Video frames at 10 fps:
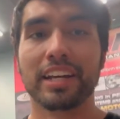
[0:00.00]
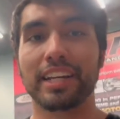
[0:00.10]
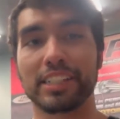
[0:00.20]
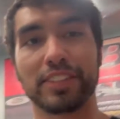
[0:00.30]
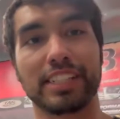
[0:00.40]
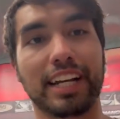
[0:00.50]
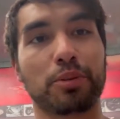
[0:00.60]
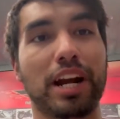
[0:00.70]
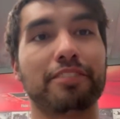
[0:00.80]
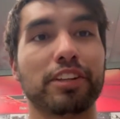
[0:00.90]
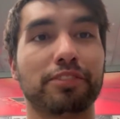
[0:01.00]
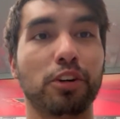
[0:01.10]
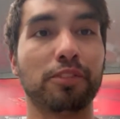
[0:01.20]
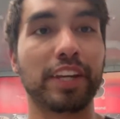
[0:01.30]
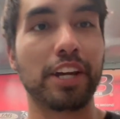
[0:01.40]
Thanks for sticking around for the
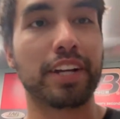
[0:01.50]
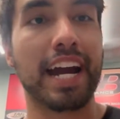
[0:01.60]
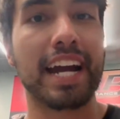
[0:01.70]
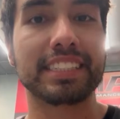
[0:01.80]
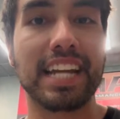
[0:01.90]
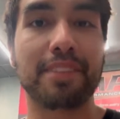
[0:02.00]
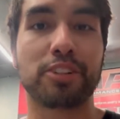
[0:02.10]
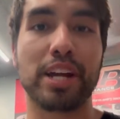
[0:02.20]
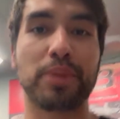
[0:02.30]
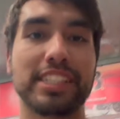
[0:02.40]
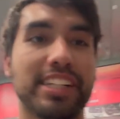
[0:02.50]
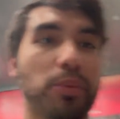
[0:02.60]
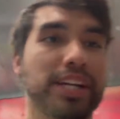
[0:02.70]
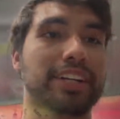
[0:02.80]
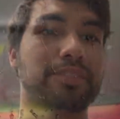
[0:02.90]
full video, guys, and have a great rest of your week.